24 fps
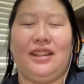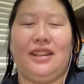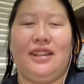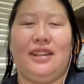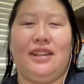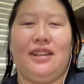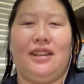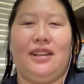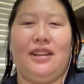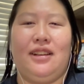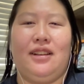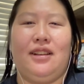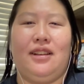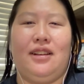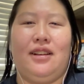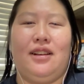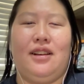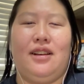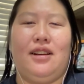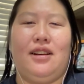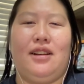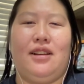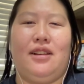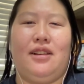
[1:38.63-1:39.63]

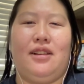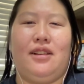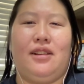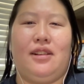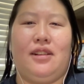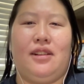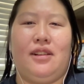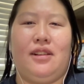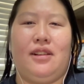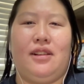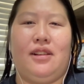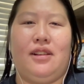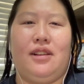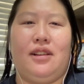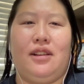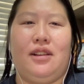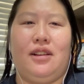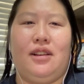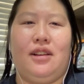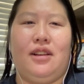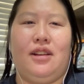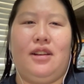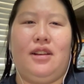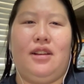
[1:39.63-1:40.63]

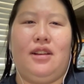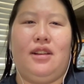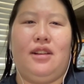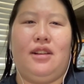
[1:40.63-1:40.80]
[no speech]